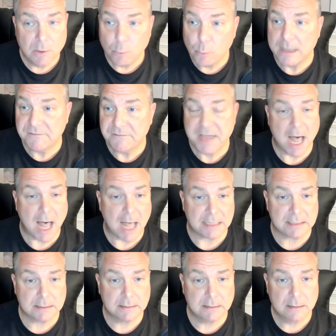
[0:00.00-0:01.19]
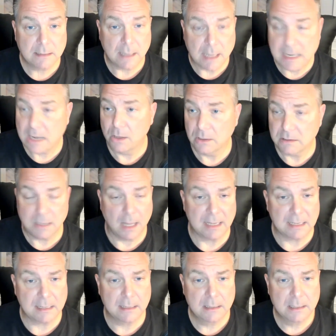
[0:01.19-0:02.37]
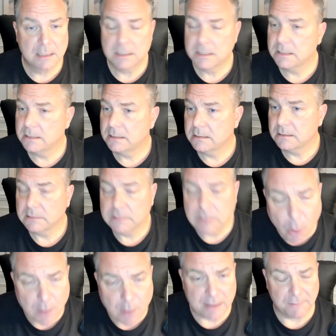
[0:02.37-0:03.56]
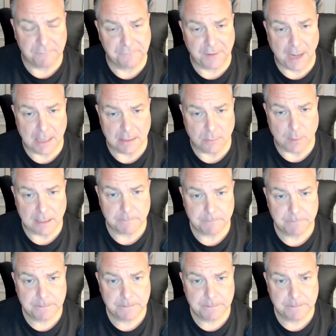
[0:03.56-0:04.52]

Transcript: we've got a cult like loyal following.